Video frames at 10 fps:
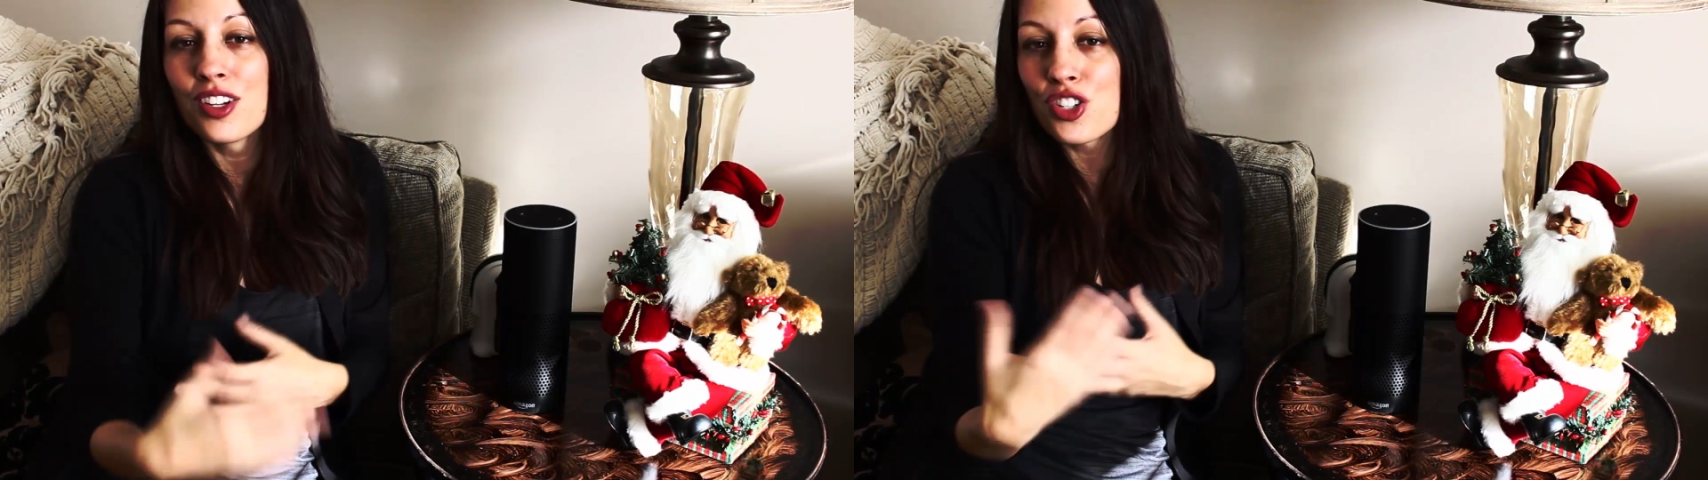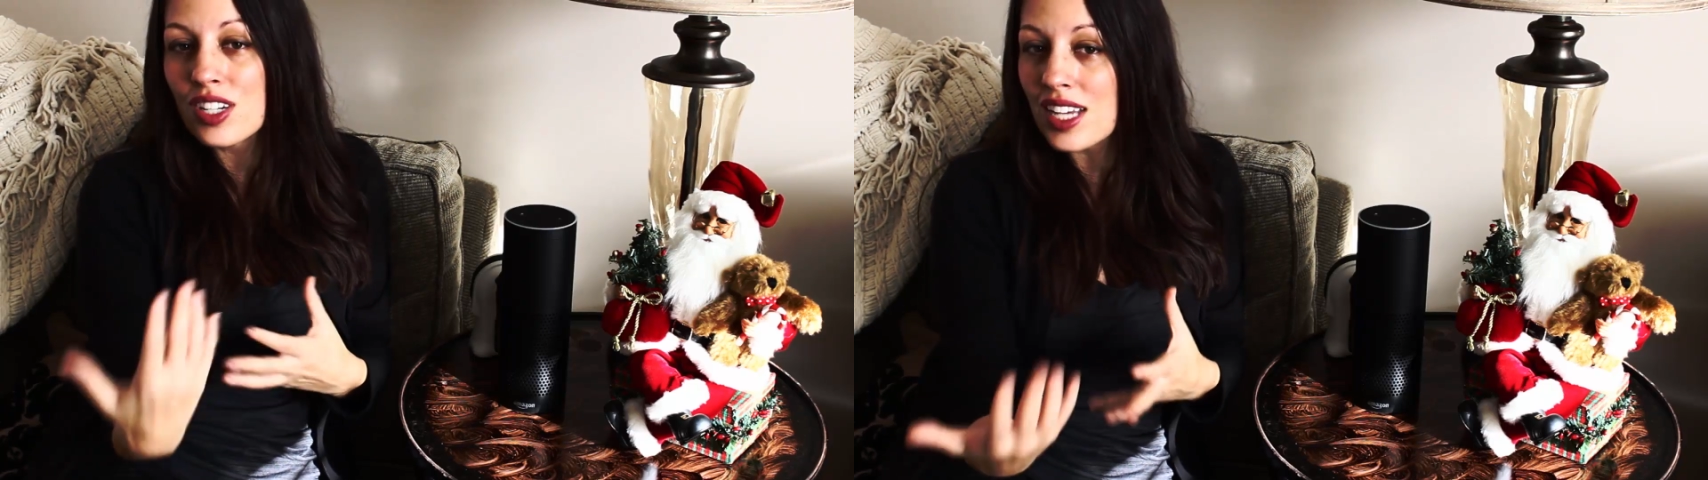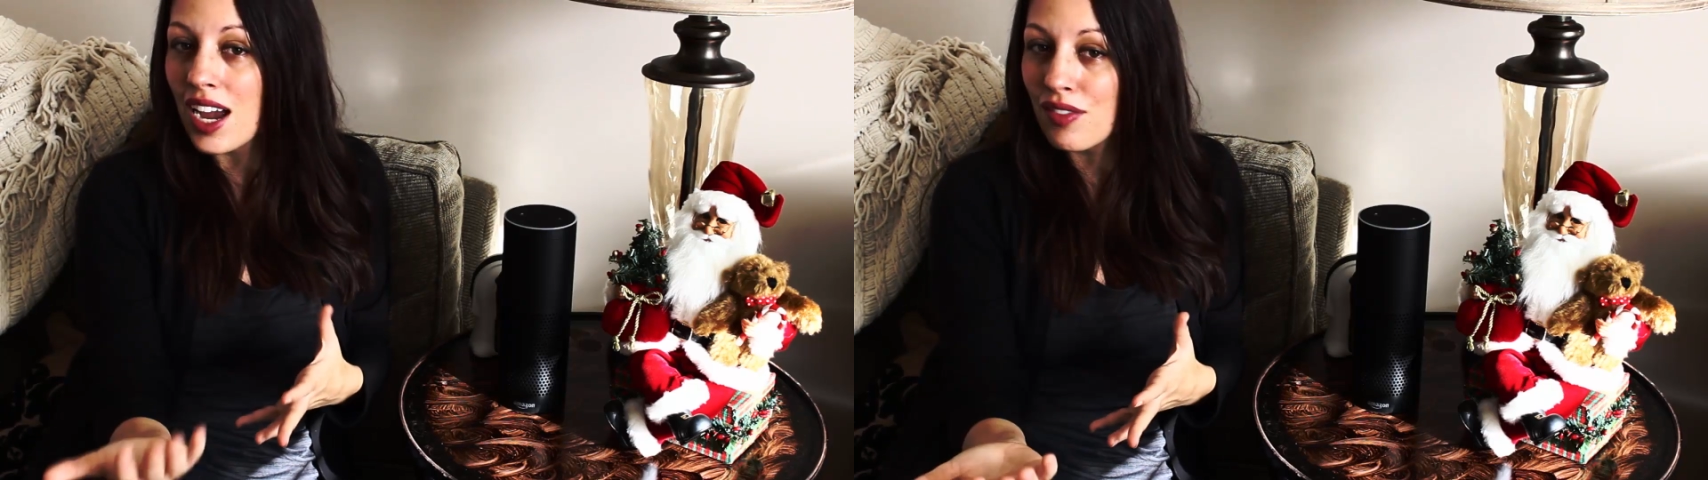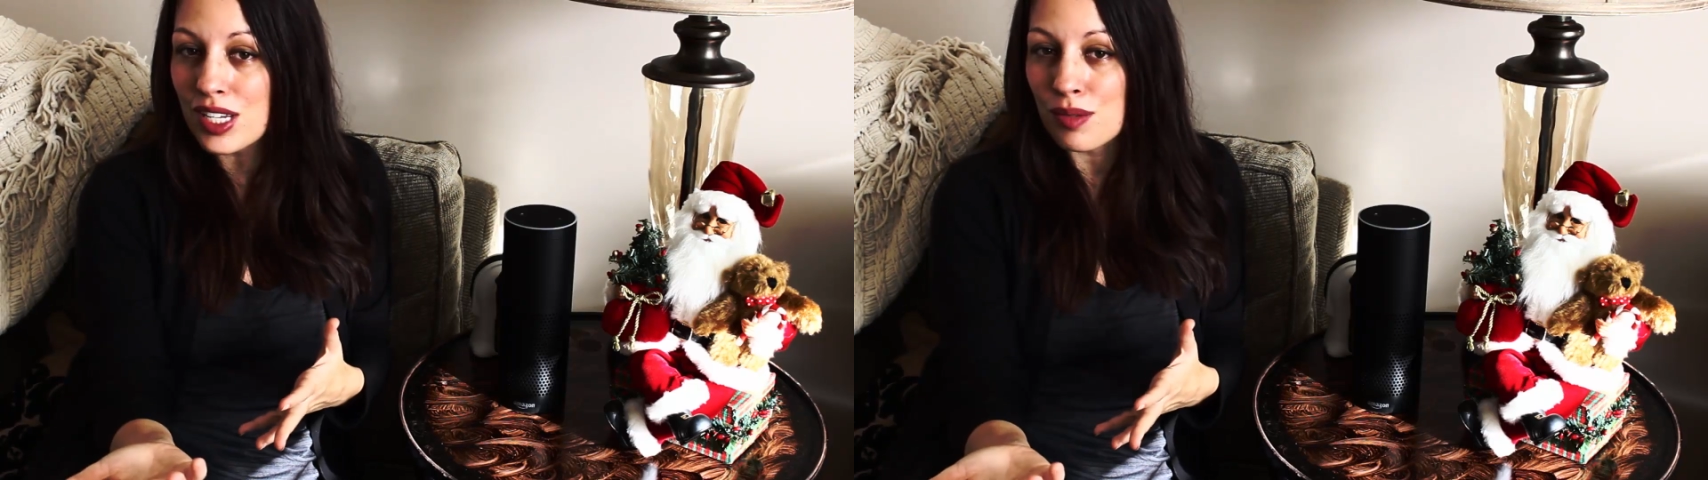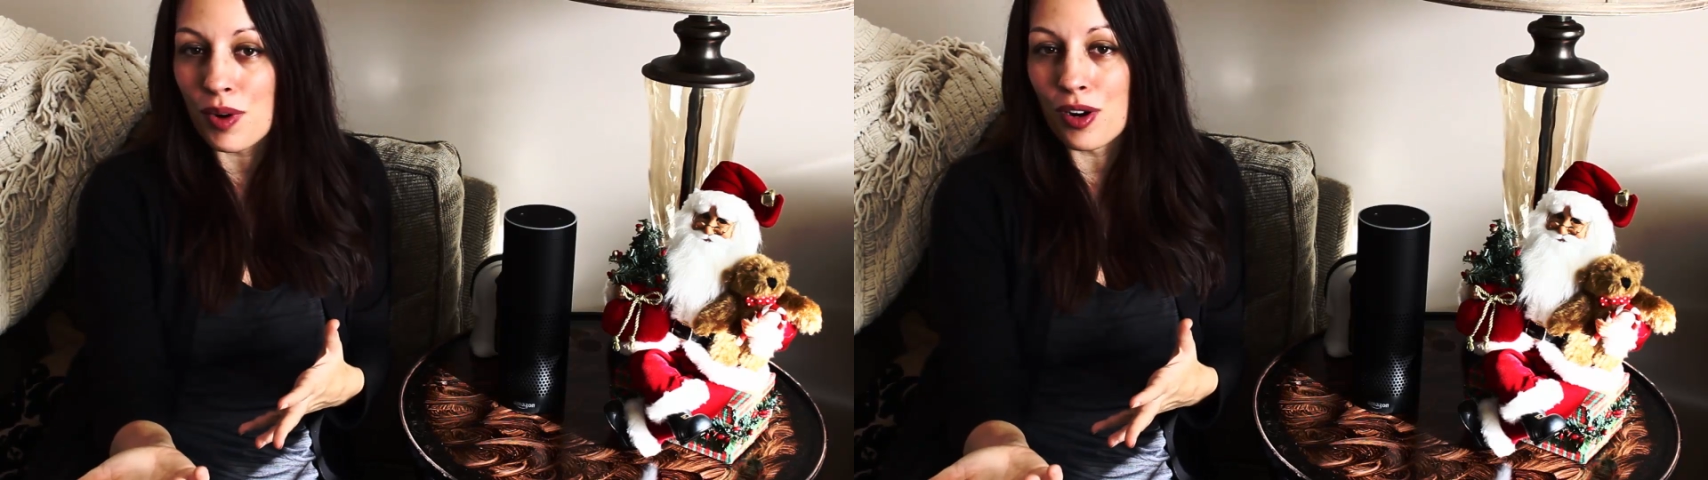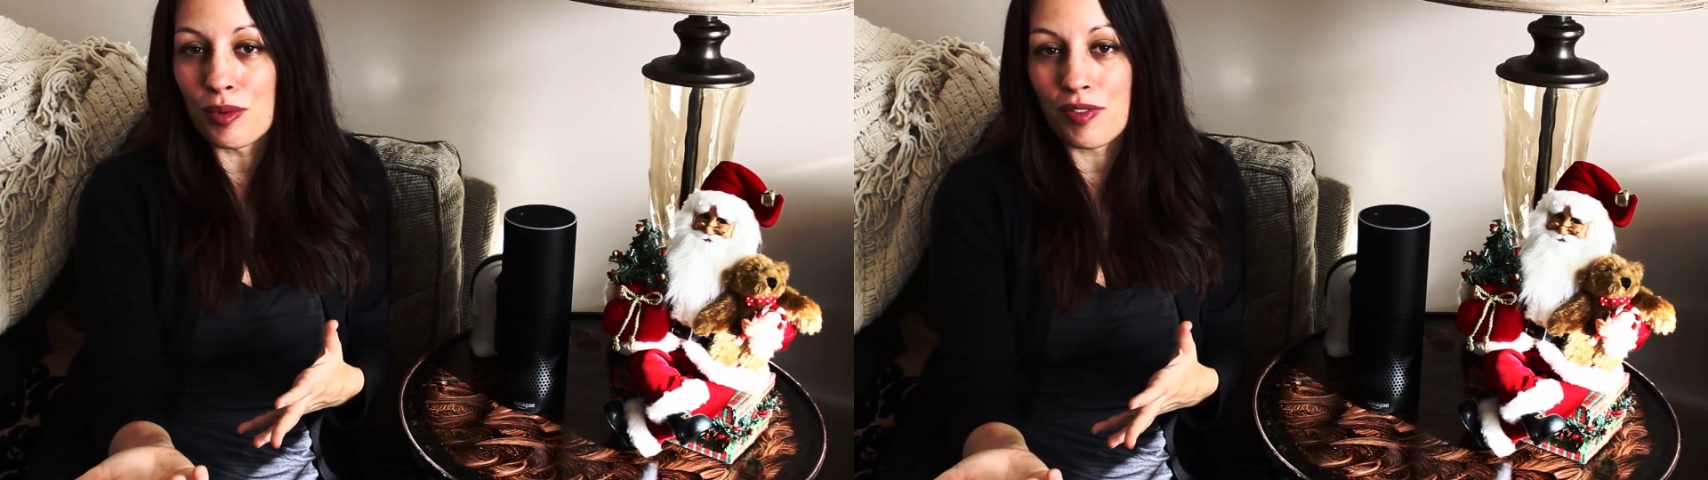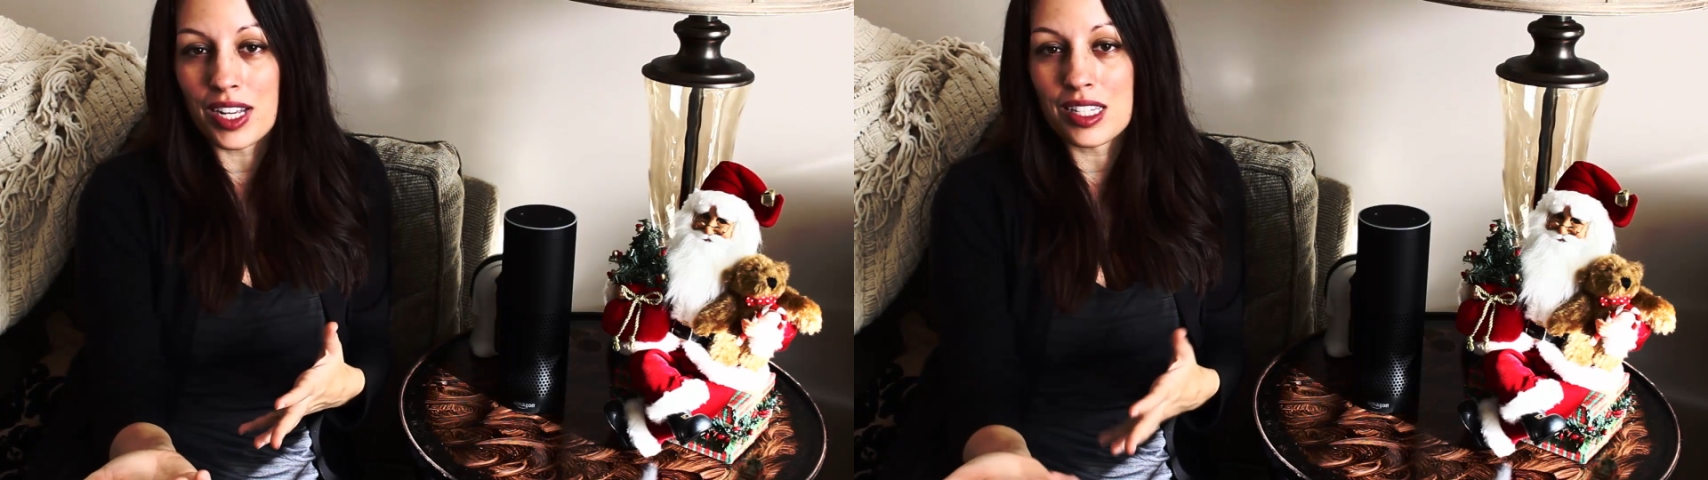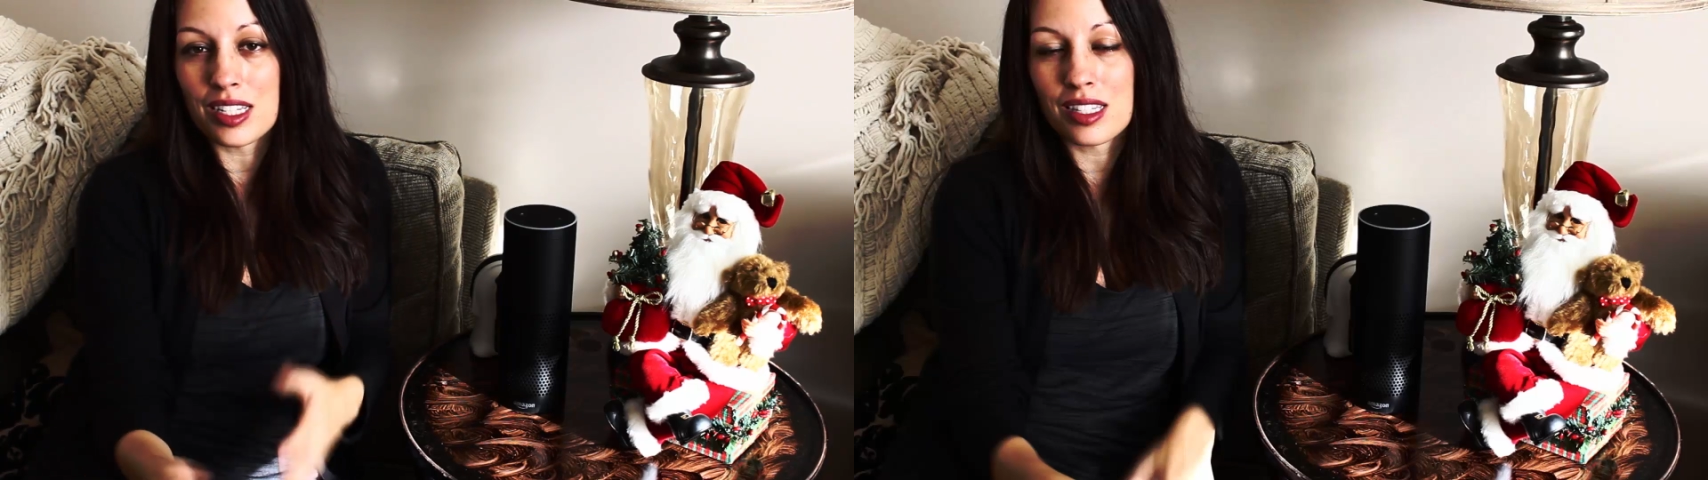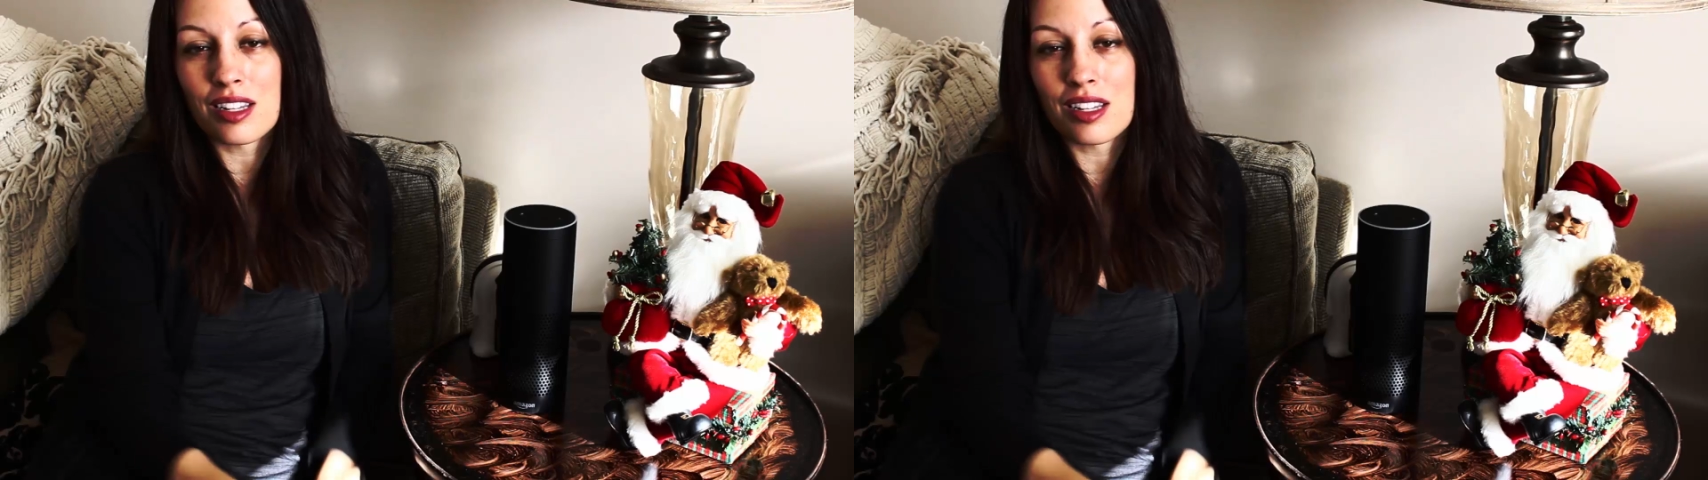She doesn't have any smart home devices,